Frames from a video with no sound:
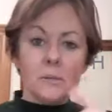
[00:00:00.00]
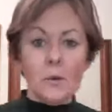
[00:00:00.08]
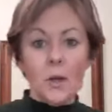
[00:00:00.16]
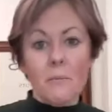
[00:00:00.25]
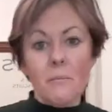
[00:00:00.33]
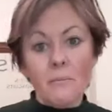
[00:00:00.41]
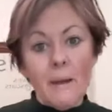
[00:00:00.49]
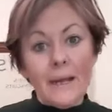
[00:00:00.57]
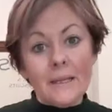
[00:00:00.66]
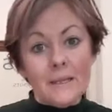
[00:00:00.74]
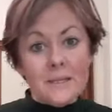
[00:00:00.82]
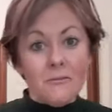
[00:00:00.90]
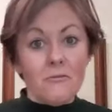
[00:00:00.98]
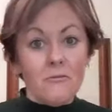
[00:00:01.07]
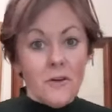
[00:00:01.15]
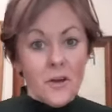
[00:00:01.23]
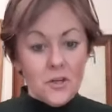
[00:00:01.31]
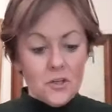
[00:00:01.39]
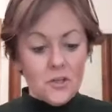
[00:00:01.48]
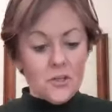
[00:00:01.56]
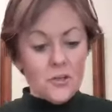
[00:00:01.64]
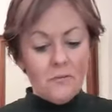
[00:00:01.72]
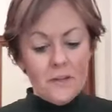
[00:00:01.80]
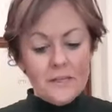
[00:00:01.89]
I'm going to make the different versions
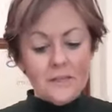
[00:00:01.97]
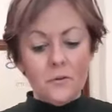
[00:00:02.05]
of this